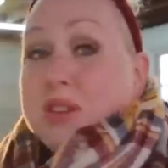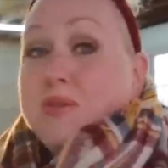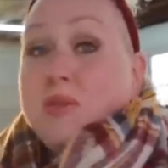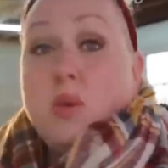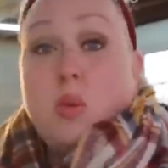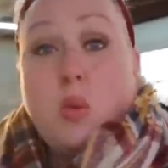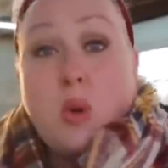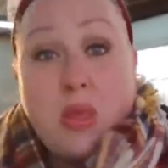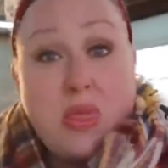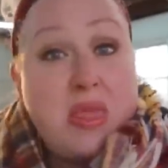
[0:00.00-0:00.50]

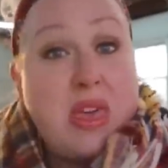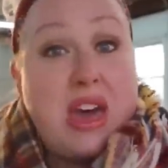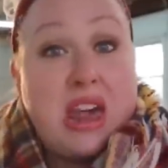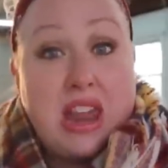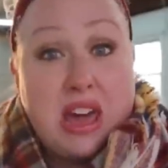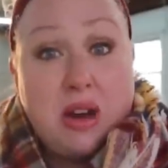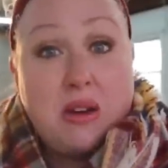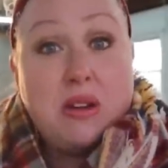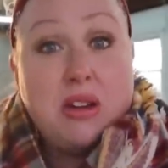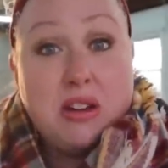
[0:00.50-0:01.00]
even want that
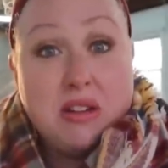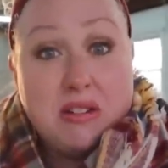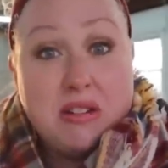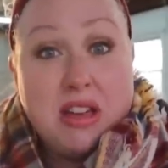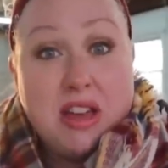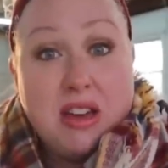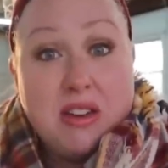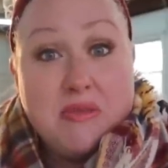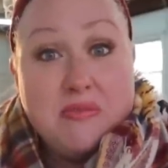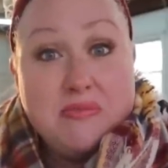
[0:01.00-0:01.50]
out here
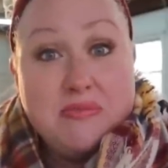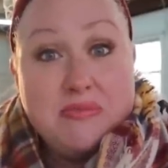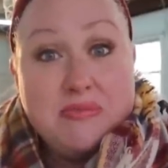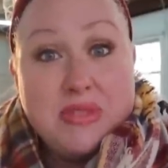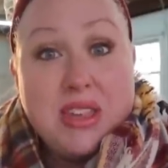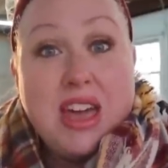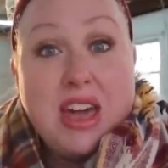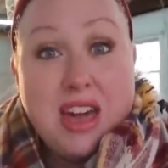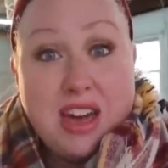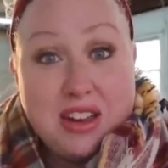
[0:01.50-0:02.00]
now.
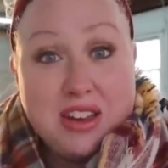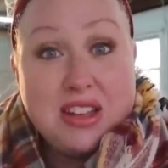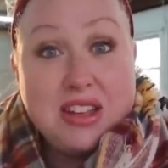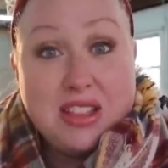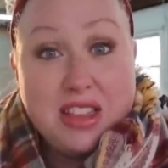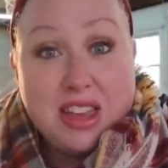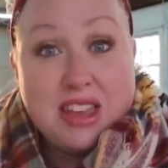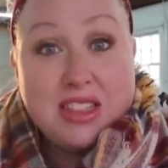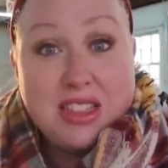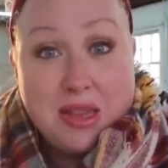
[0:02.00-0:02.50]
How do you
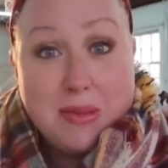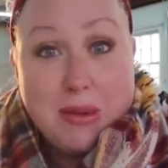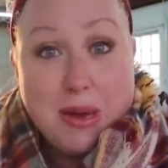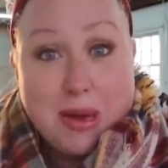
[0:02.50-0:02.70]
like that